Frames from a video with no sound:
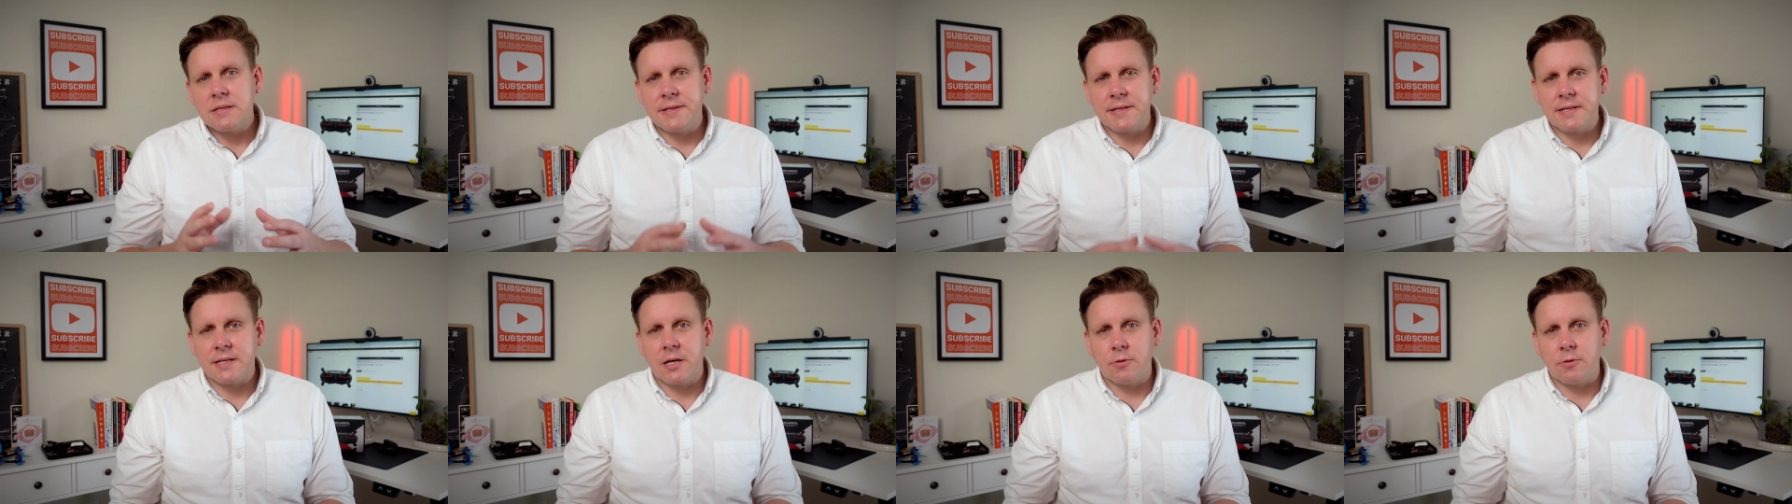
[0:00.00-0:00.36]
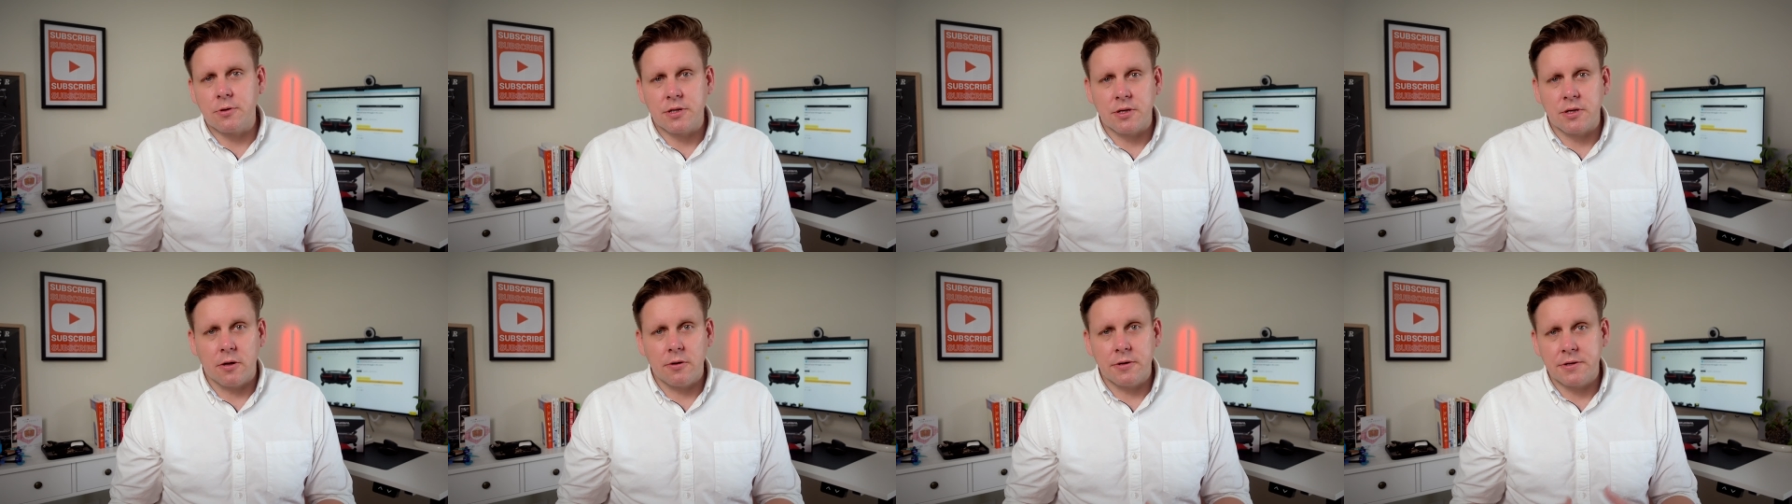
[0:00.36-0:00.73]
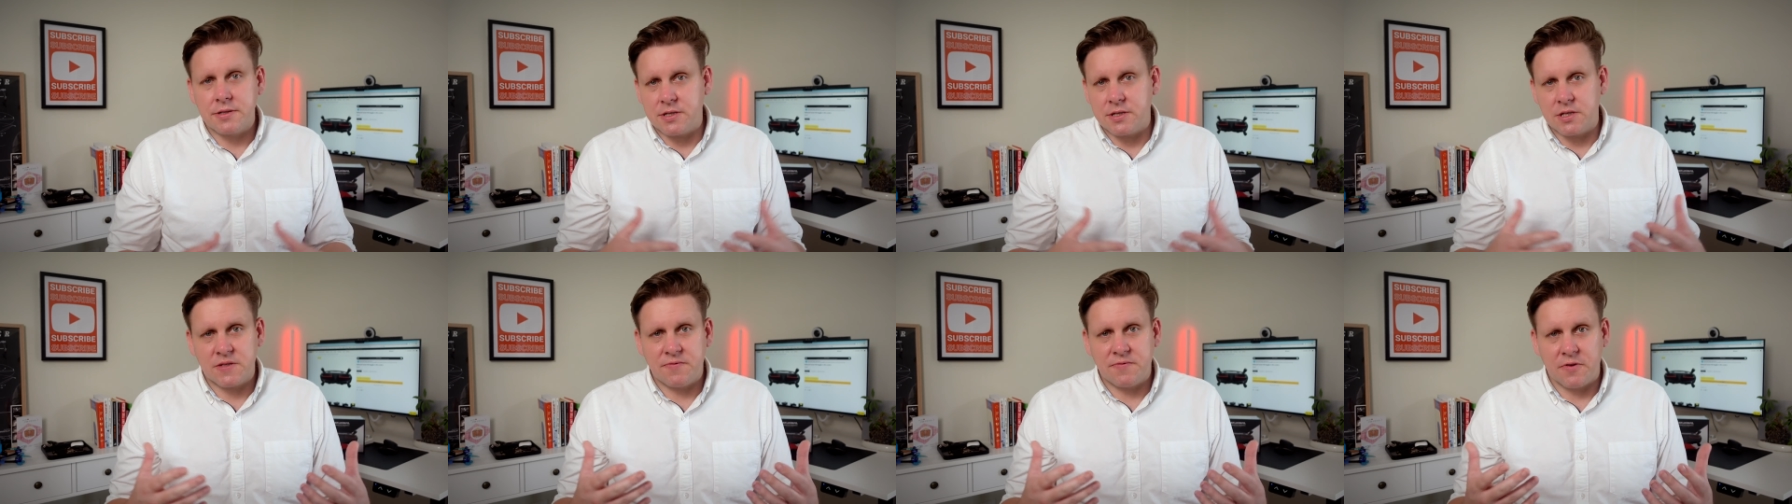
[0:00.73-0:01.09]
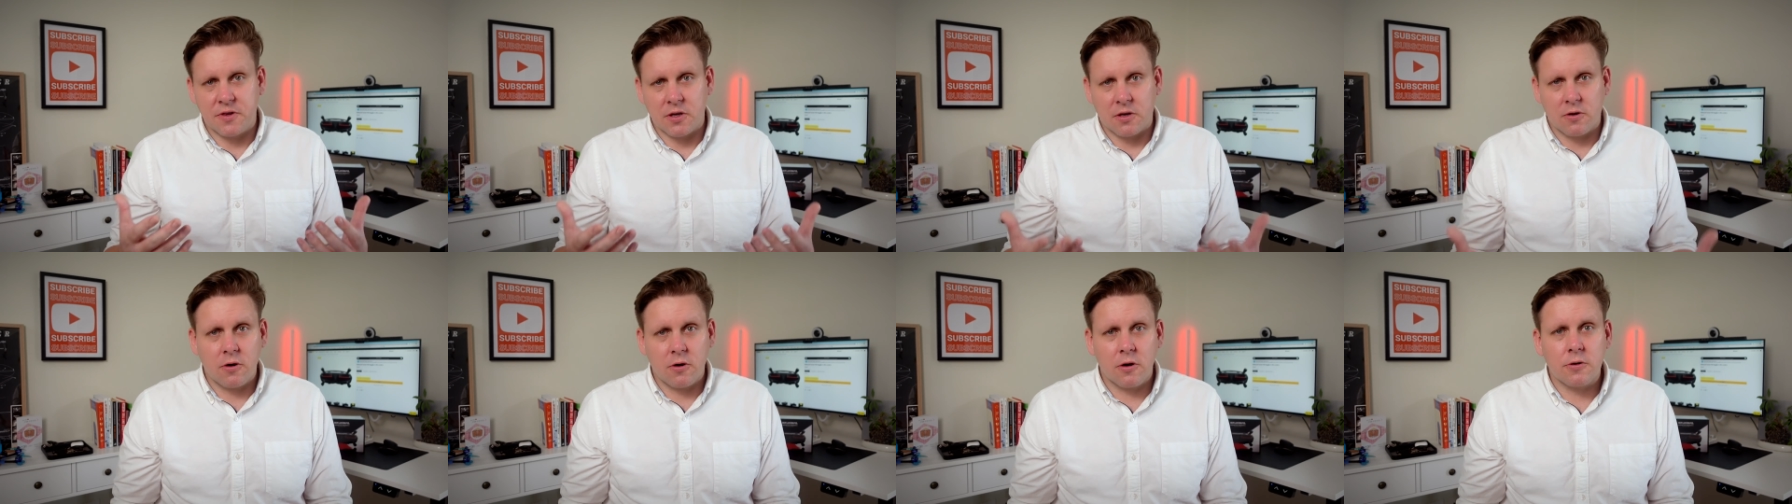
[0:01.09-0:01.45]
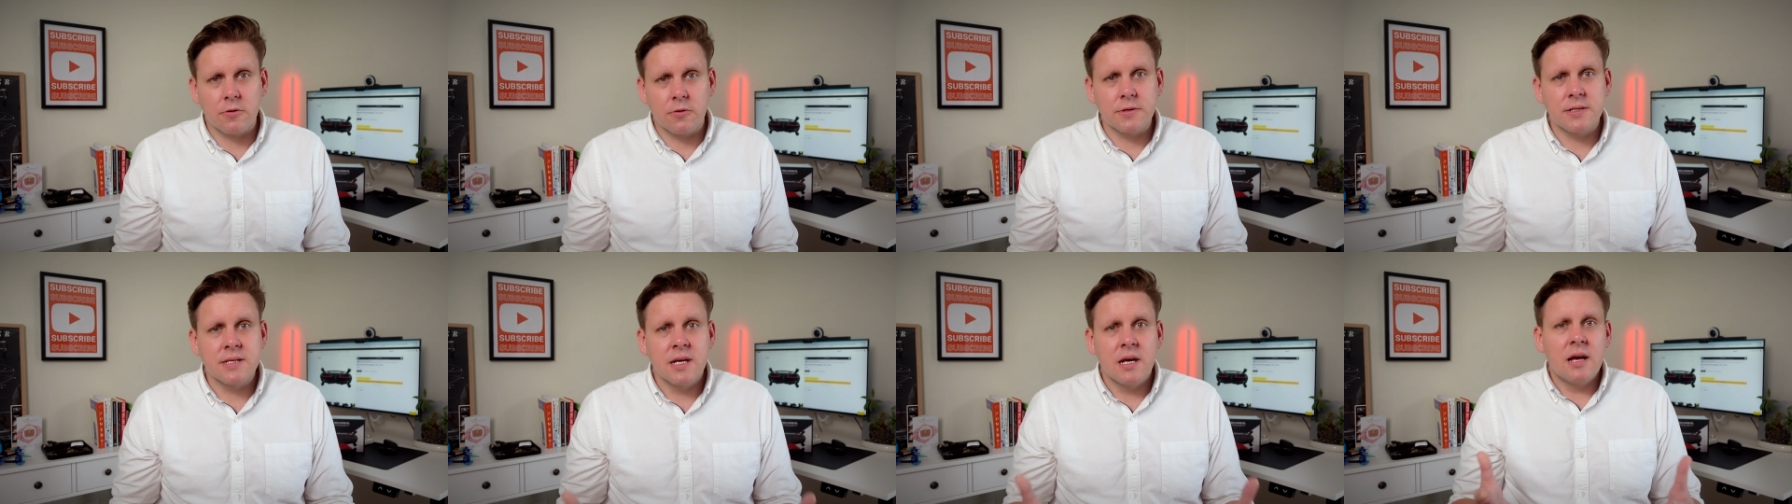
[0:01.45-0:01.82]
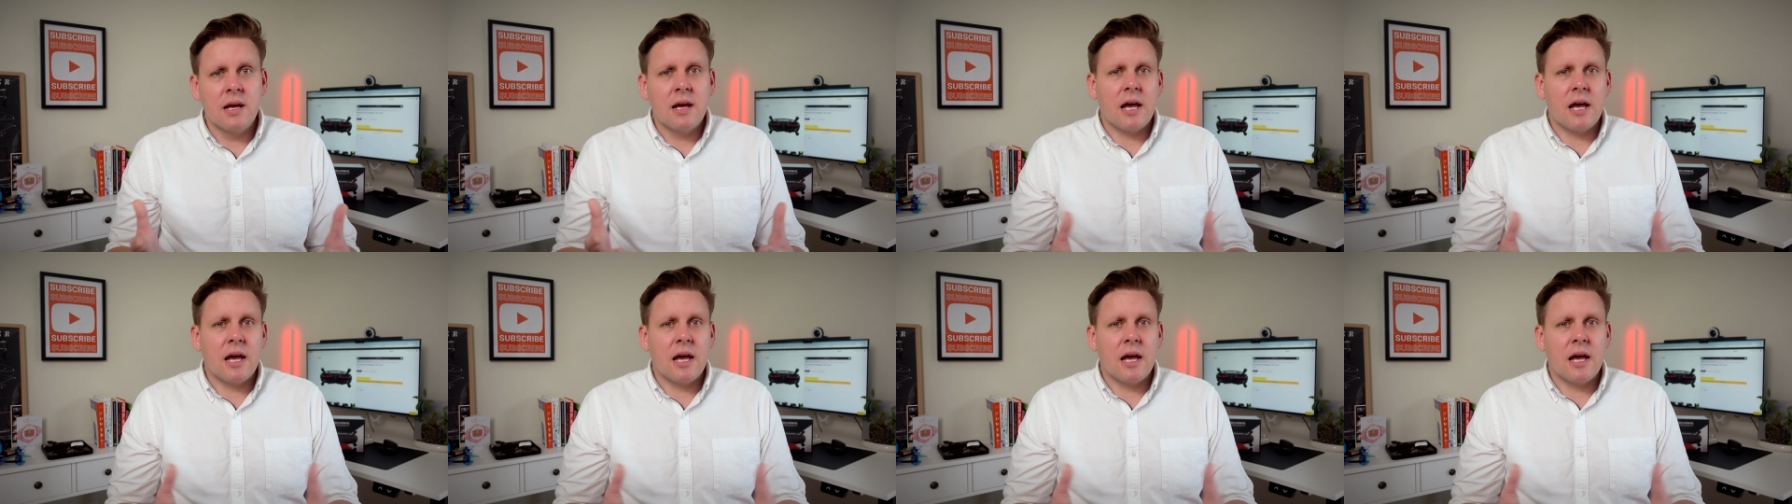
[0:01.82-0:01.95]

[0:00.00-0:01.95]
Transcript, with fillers: $600 just for the goggles,